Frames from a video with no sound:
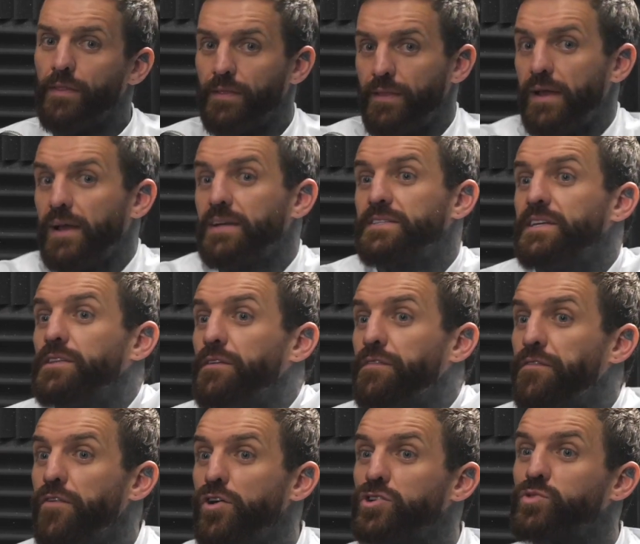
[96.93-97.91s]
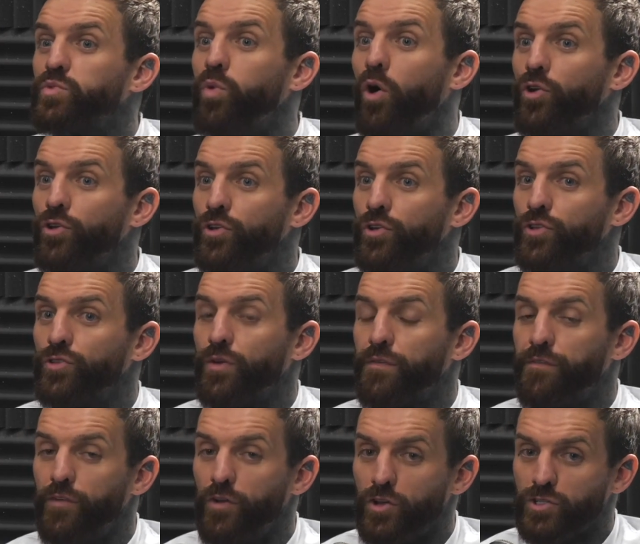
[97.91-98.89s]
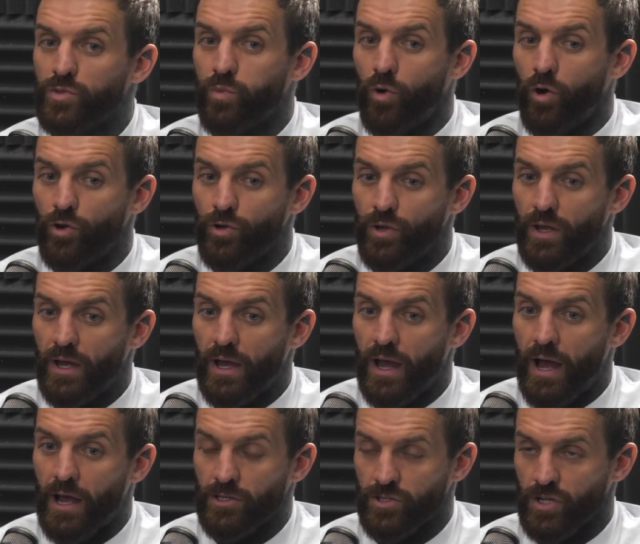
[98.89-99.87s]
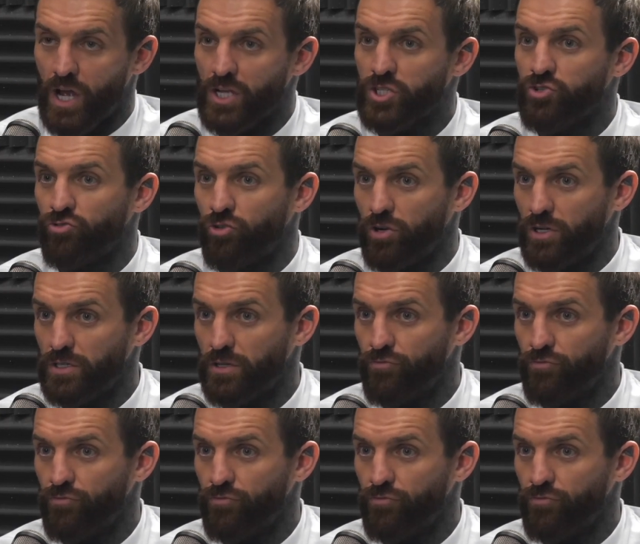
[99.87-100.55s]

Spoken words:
Like I say, the first one, I struggled.